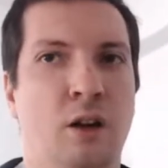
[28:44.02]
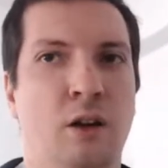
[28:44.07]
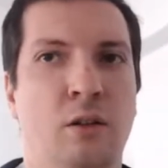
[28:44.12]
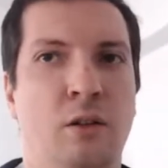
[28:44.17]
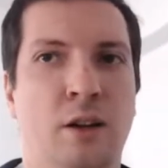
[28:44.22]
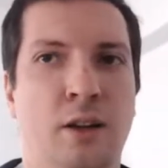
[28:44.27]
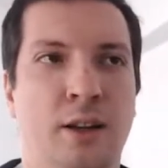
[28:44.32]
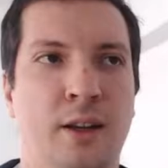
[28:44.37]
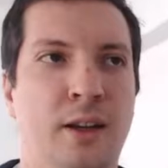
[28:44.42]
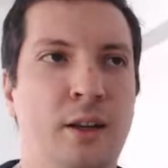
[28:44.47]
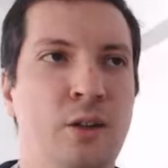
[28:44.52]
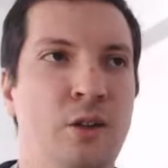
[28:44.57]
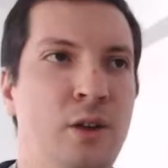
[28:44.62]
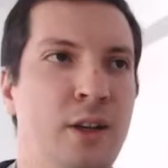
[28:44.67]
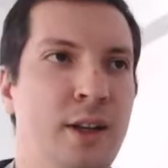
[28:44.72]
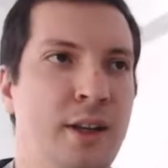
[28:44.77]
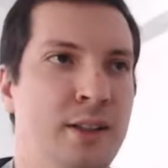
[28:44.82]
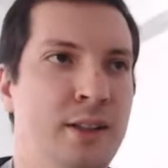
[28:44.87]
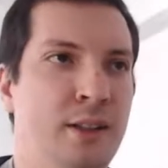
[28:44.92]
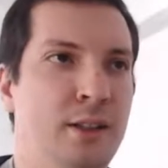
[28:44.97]

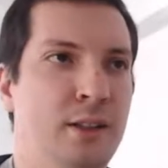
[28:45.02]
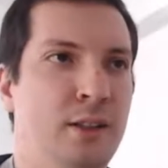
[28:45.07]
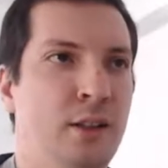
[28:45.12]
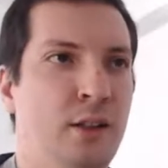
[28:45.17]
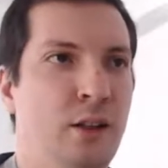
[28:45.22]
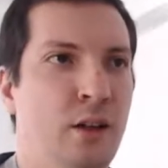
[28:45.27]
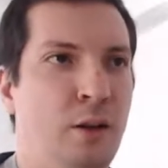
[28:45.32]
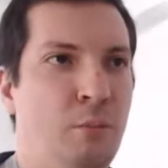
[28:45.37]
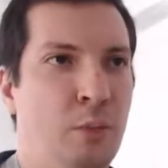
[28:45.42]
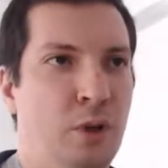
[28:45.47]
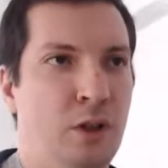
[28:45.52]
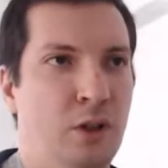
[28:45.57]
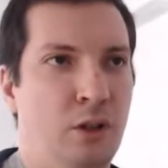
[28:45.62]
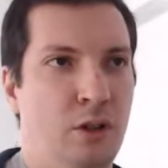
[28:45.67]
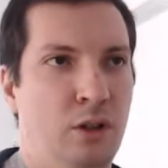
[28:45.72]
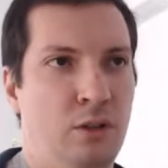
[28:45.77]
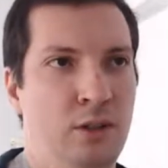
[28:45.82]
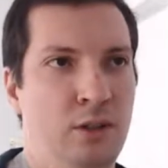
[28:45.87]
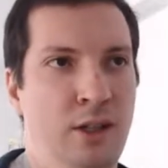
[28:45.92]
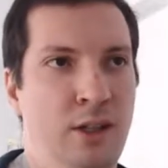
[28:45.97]
regulating
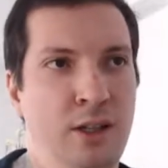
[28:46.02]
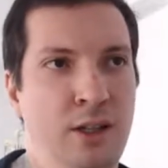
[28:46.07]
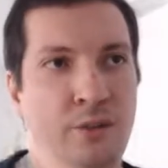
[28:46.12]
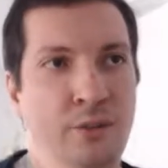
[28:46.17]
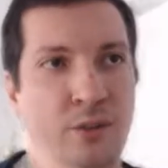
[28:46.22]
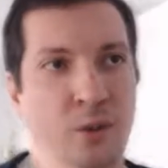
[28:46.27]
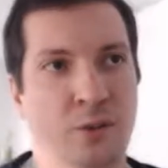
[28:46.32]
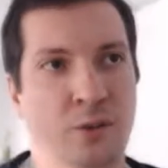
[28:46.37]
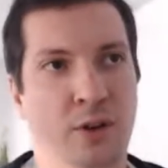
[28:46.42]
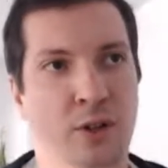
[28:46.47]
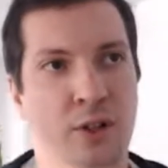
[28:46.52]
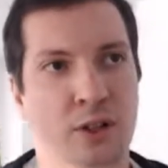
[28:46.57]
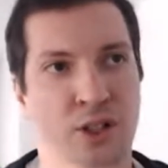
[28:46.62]
the leave of a